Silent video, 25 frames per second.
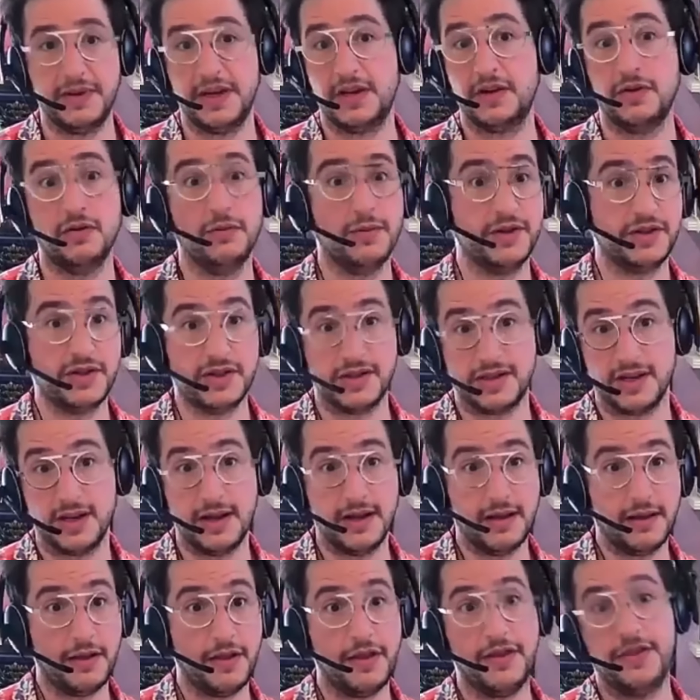I mean, you could almost just
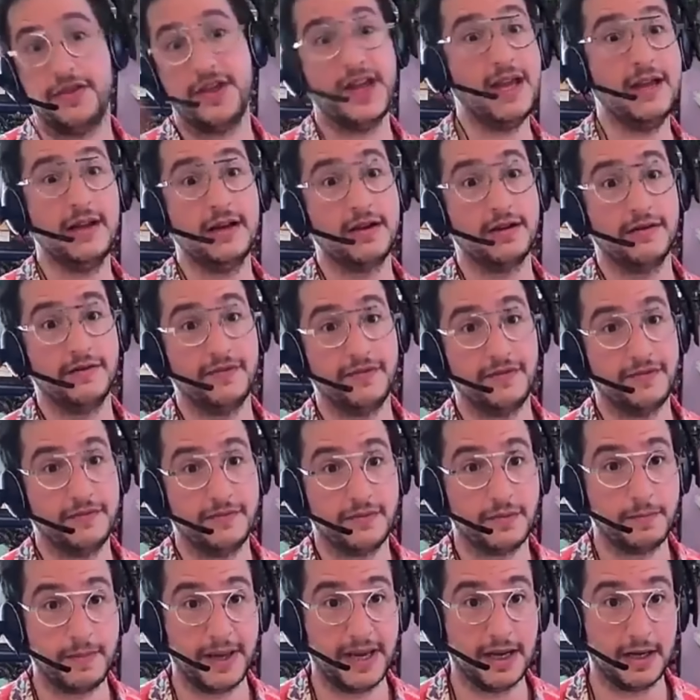think
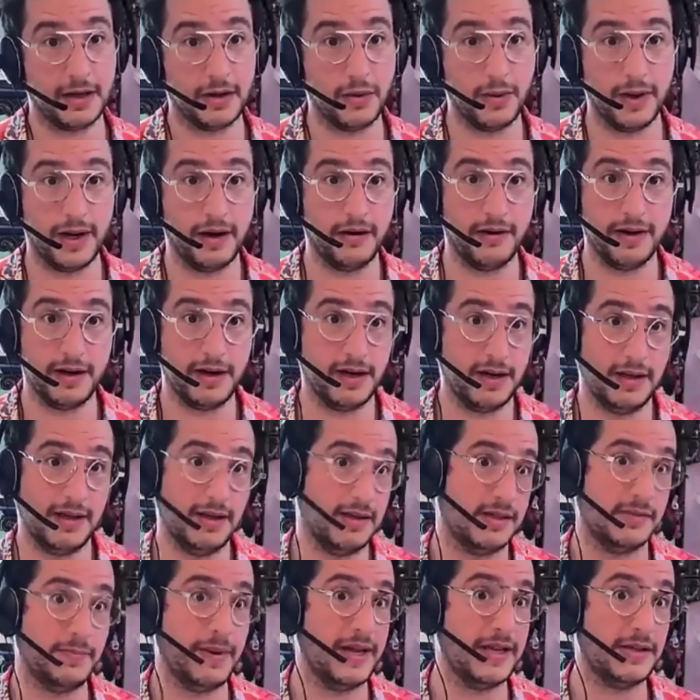of being queer and
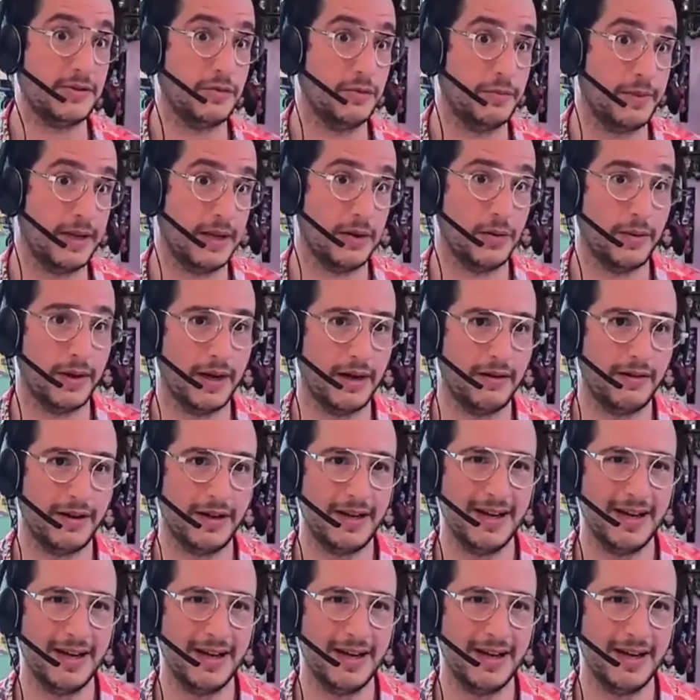the space will be queer.